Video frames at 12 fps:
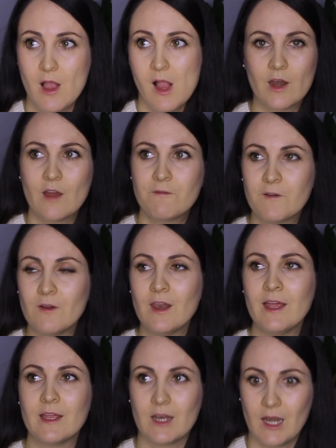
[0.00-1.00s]
And I feel
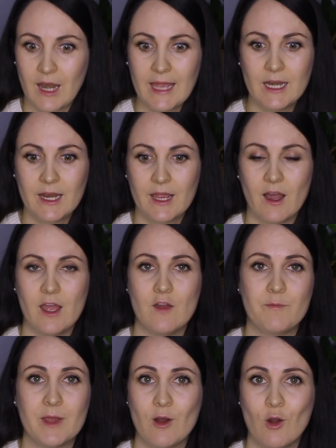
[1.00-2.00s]
like lately I
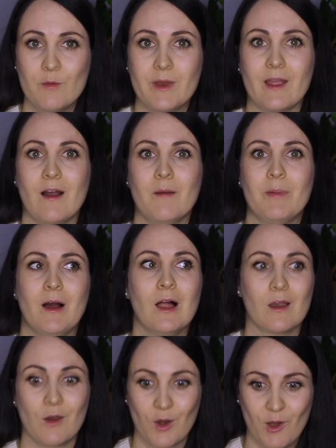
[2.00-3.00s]
have been opening up a
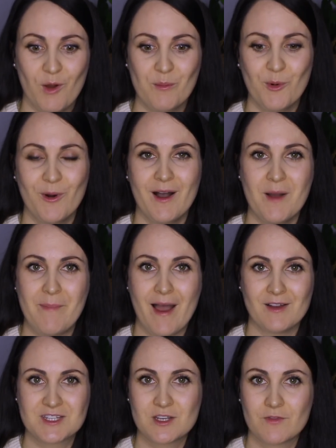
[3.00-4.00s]
lot more
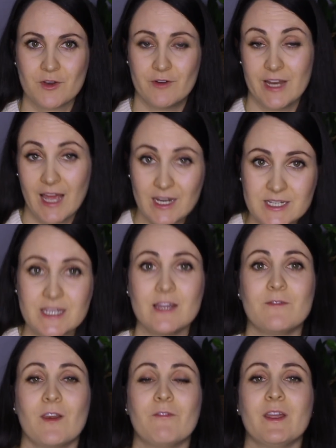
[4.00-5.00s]
about sort of the reality
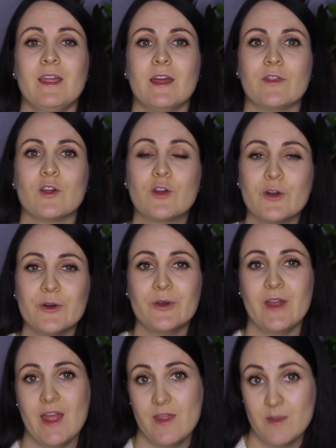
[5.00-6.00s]
of living here, the
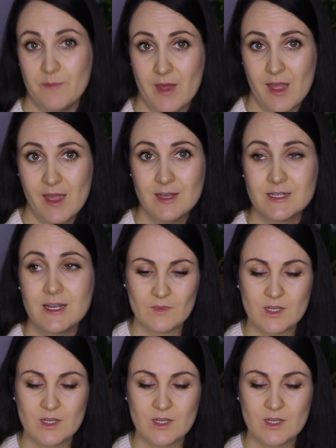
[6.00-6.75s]
good and the bad.